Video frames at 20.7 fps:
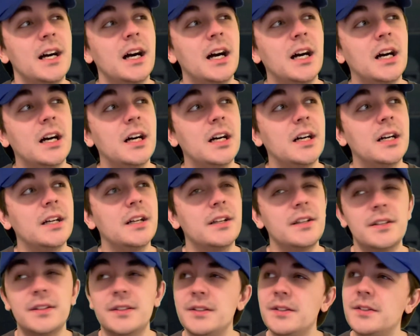
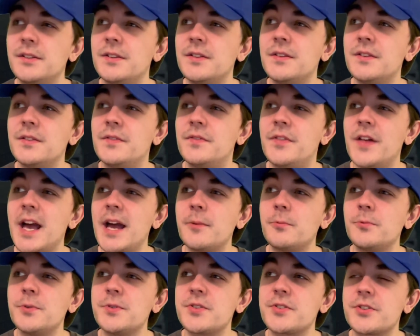Uh,
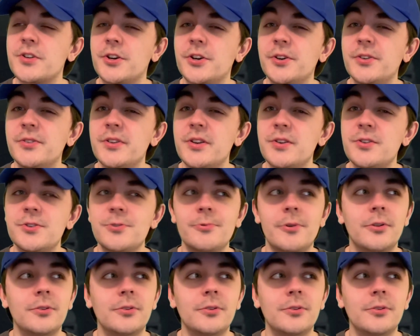that was turned into